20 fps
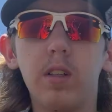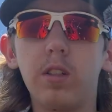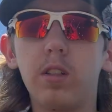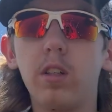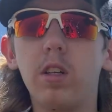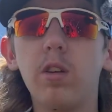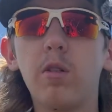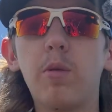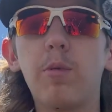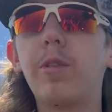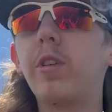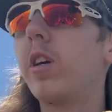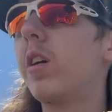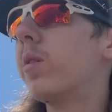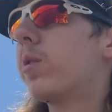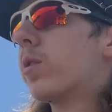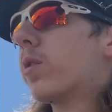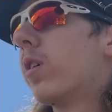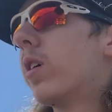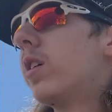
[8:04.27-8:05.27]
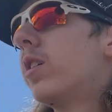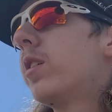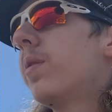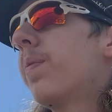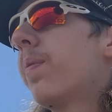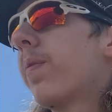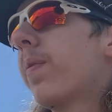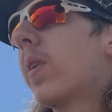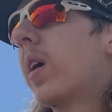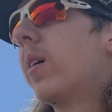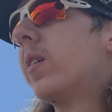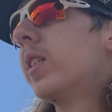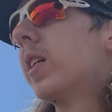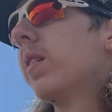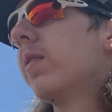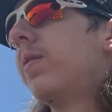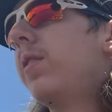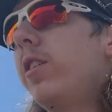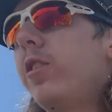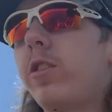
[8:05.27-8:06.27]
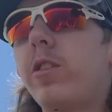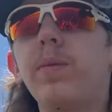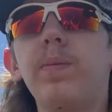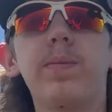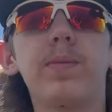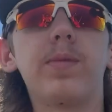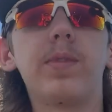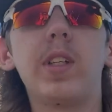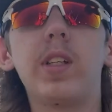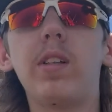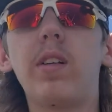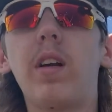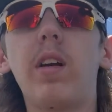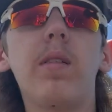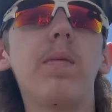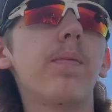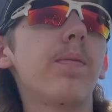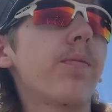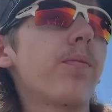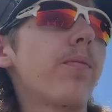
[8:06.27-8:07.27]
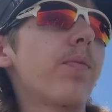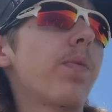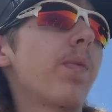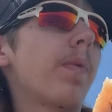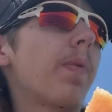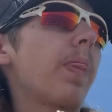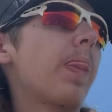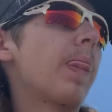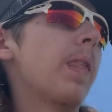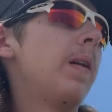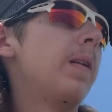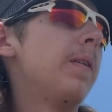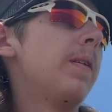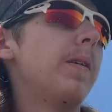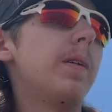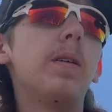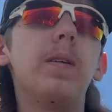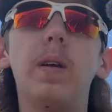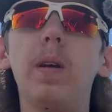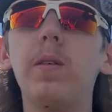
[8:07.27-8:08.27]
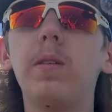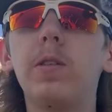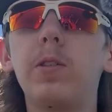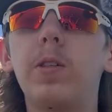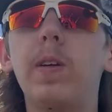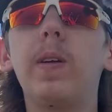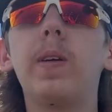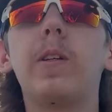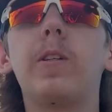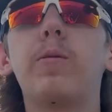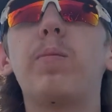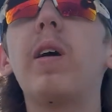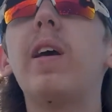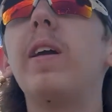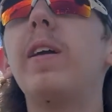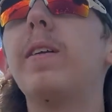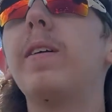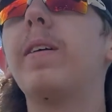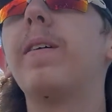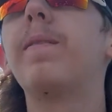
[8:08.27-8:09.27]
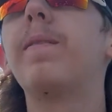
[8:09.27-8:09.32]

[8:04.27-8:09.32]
So yeah, let me tell you what's crazy. I was out fishing the other day, using chicken as bait.